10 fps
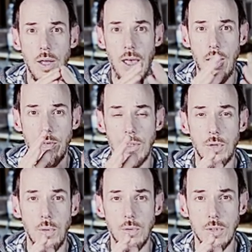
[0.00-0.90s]
every
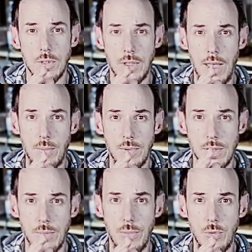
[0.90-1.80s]
tone that happens
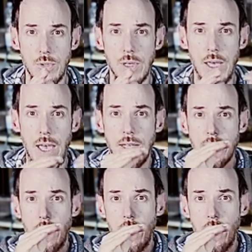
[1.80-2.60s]
in music has